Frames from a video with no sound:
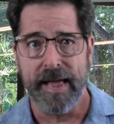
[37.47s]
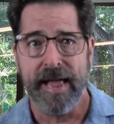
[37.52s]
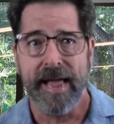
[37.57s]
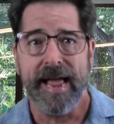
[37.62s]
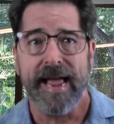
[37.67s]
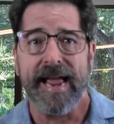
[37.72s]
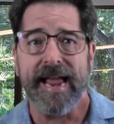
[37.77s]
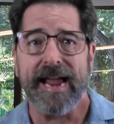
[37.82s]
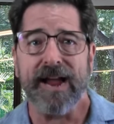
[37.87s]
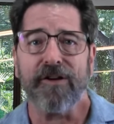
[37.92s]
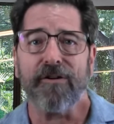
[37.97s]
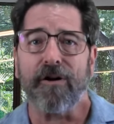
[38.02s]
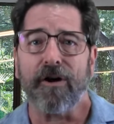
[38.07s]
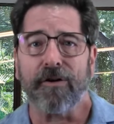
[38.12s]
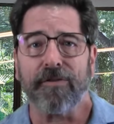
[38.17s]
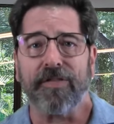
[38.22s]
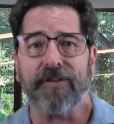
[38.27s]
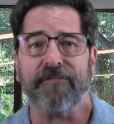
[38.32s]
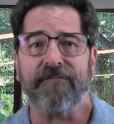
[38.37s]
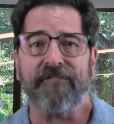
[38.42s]
Here are
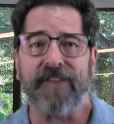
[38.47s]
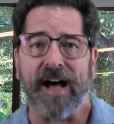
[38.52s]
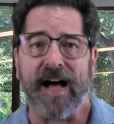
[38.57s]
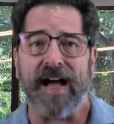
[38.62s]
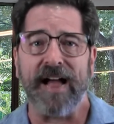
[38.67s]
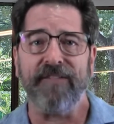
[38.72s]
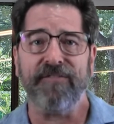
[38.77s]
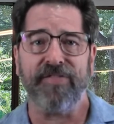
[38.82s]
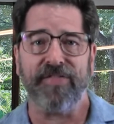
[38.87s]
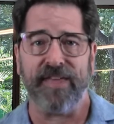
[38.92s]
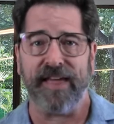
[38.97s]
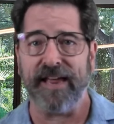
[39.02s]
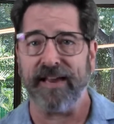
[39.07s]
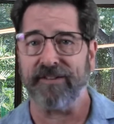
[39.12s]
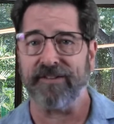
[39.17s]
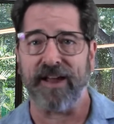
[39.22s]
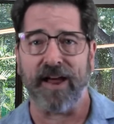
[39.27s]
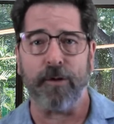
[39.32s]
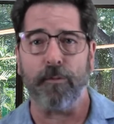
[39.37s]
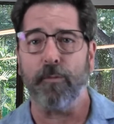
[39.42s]
the 5 things
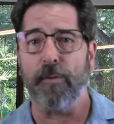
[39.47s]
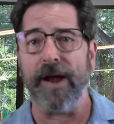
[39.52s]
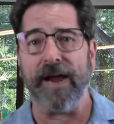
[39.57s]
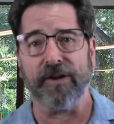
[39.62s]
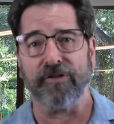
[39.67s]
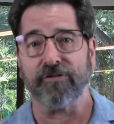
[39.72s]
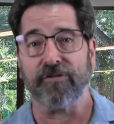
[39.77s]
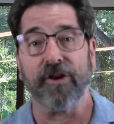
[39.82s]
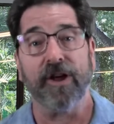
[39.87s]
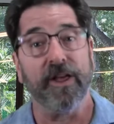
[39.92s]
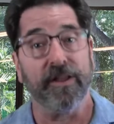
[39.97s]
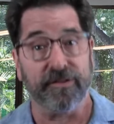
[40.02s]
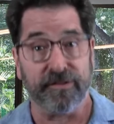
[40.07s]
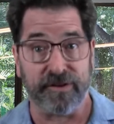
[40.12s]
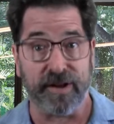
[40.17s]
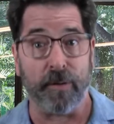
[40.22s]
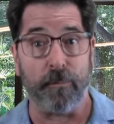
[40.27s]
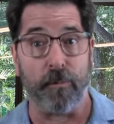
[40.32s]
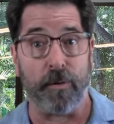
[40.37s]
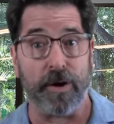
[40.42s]
I wish
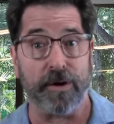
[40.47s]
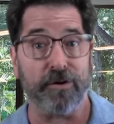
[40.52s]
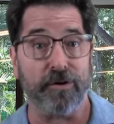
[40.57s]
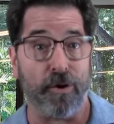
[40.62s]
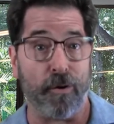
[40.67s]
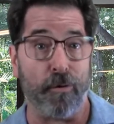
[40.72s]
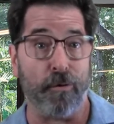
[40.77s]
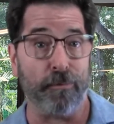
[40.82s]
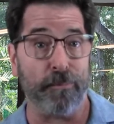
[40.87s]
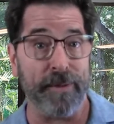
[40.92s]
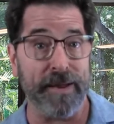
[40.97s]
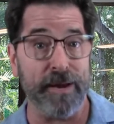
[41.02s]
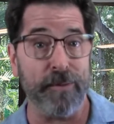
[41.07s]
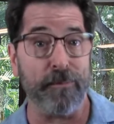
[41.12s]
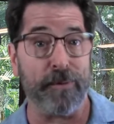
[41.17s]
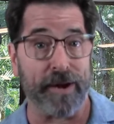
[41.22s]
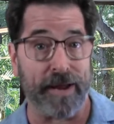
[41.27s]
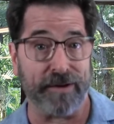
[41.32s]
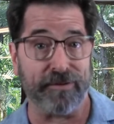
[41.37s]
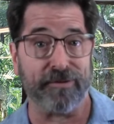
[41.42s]
someone told me
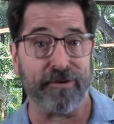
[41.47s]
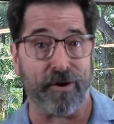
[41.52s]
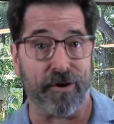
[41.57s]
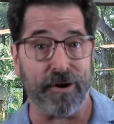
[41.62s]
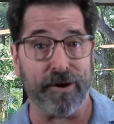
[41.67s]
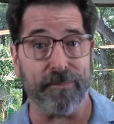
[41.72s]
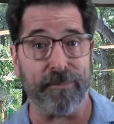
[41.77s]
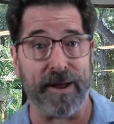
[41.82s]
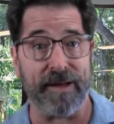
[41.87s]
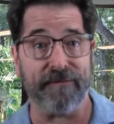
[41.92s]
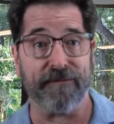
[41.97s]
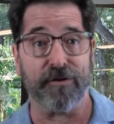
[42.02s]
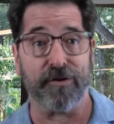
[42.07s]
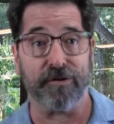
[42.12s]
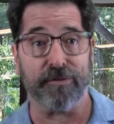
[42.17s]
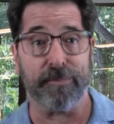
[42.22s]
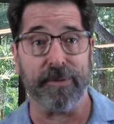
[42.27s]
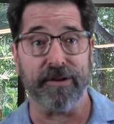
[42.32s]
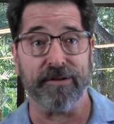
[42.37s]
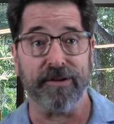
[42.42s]
when I started my
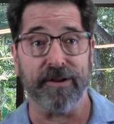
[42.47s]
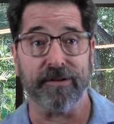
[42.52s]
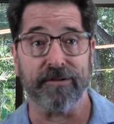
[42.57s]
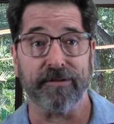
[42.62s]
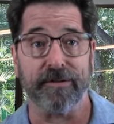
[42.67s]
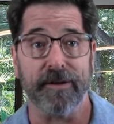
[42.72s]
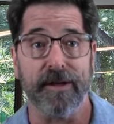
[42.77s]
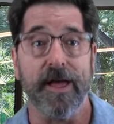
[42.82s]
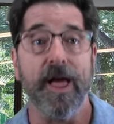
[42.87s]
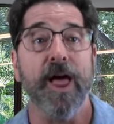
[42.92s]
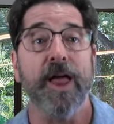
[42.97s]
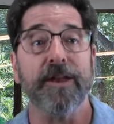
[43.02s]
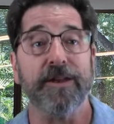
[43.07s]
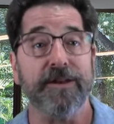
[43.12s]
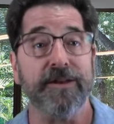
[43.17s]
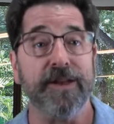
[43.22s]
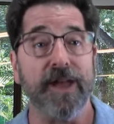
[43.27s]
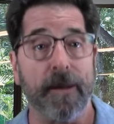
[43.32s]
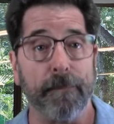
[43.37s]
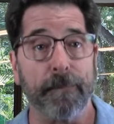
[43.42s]
first business.
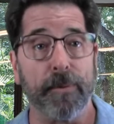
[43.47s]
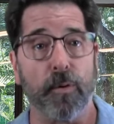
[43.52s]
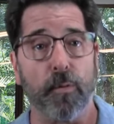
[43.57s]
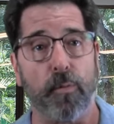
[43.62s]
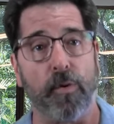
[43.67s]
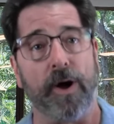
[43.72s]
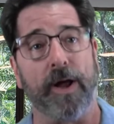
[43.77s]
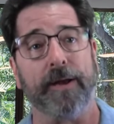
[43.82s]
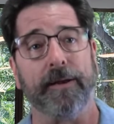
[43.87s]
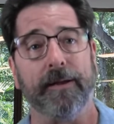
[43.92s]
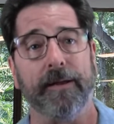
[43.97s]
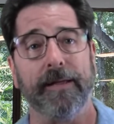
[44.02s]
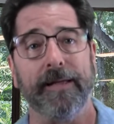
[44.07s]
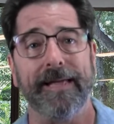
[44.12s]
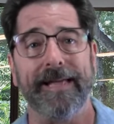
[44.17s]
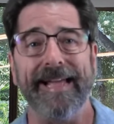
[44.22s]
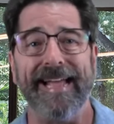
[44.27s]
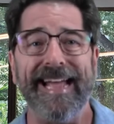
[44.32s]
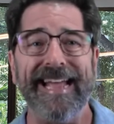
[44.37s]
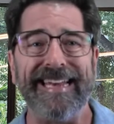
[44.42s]
Number 1,
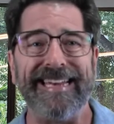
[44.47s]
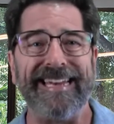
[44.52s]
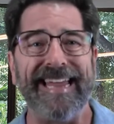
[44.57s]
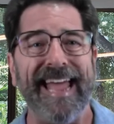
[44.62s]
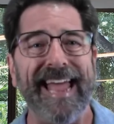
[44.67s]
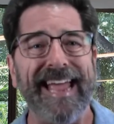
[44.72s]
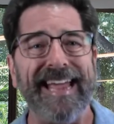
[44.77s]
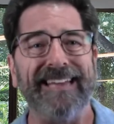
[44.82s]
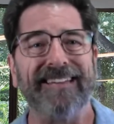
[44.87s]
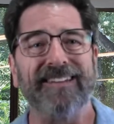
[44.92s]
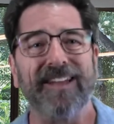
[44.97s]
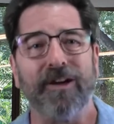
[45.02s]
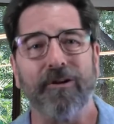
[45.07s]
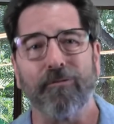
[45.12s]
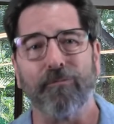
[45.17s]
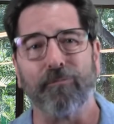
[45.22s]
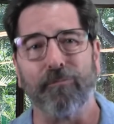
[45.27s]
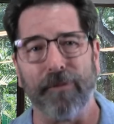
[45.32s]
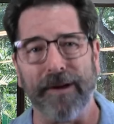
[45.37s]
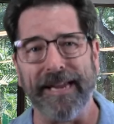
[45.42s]
it takes
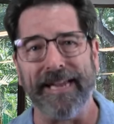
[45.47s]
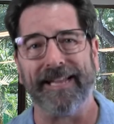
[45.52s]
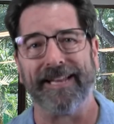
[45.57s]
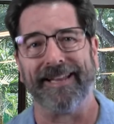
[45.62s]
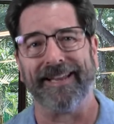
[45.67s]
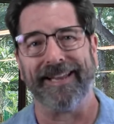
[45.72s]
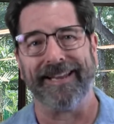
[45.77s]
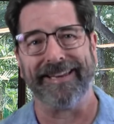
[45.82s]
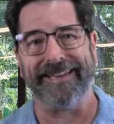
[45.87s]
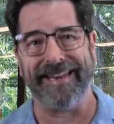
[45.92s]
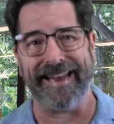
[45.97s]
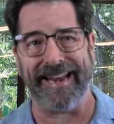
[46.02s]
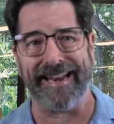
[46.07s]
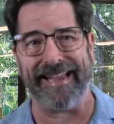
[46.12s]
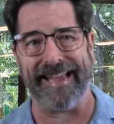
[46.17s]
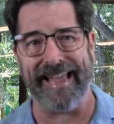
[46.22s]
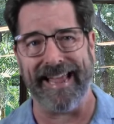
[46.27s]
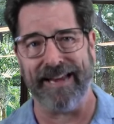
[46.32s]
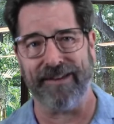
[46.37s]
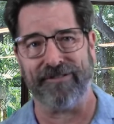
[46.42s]
real
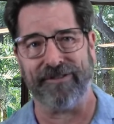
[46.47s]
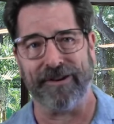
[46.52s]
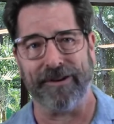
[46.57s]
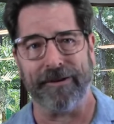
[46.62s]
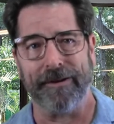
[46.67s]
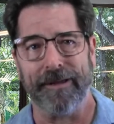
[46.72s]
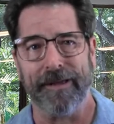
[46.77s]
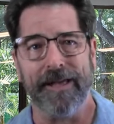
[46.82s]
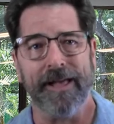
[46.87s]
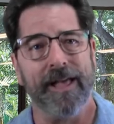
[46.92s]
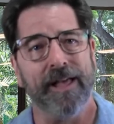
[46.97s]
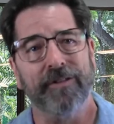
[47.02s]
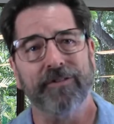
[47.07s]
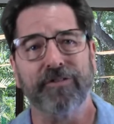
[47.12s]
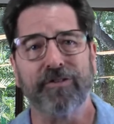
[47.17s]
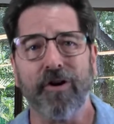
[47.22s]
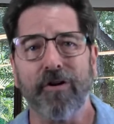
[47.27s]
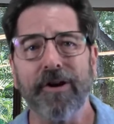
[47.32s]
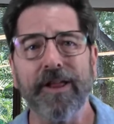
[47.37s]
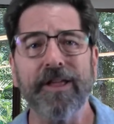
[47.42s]
dedication.
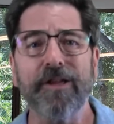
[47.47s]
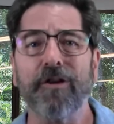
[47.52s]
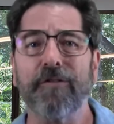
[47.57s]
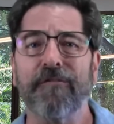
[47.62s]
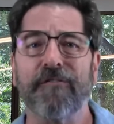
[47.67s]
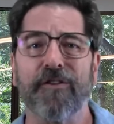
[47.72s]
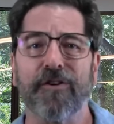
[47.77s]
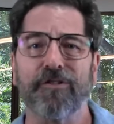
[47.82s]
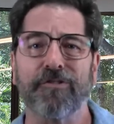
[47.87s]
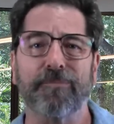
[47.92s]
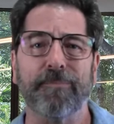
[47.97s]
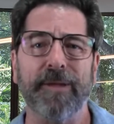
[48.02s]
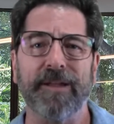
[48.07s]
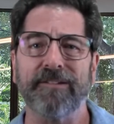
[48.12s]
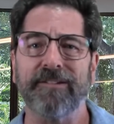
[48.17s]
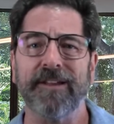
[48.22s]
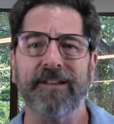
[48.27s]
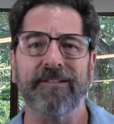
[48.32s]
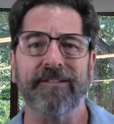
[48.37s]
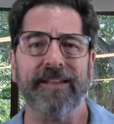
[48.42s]
Starting your first
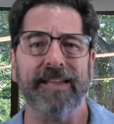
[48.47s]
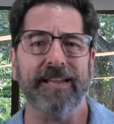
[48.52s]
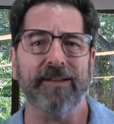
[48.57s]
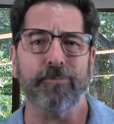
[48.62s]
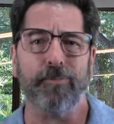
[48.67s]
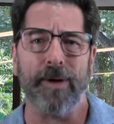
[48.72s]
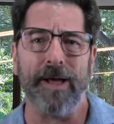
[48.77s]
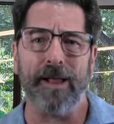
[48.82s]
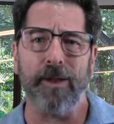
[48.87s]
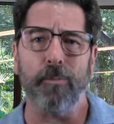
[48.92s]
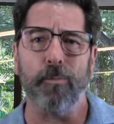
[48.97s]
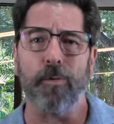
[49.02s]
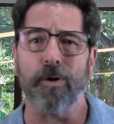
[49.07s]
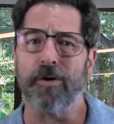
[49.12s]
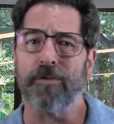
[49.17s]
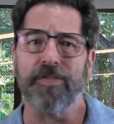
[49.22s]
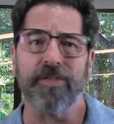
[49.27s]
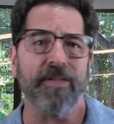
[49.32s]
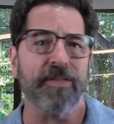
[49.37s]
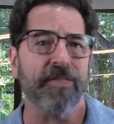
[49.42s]
business is well
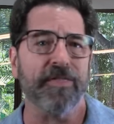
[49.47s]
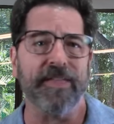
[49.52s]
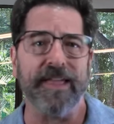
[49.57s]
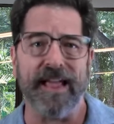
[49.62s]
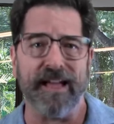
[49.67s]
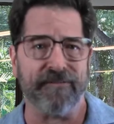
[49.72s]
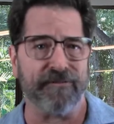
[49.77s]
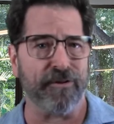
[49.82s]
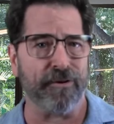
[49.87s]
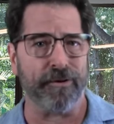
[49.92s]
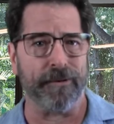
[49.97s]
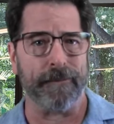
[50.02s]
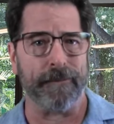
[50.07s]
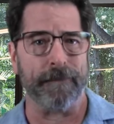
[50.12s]
worth the effort.